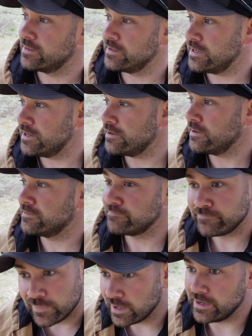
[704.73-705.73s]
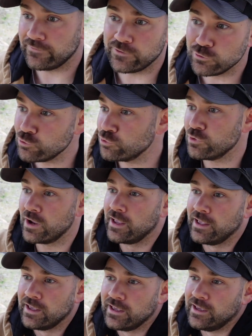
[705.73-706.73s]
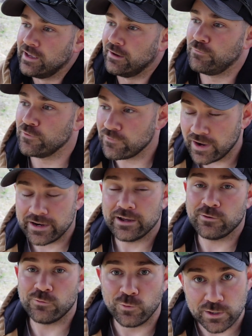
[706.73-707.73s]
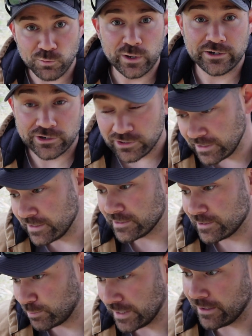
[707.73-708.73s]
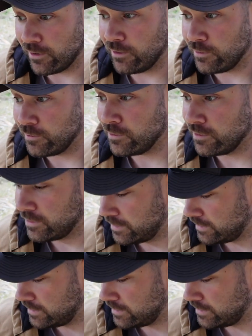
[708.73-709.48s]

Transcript: the year, if you find out one winter you need to split all